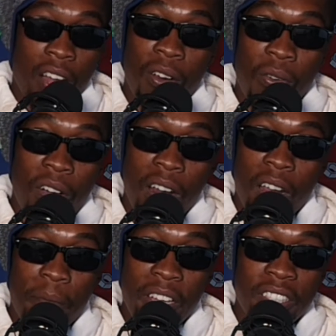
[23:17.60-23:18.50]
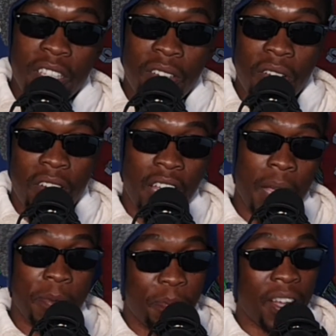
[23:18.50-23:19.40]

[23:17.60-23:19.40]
I don't want to mention no names,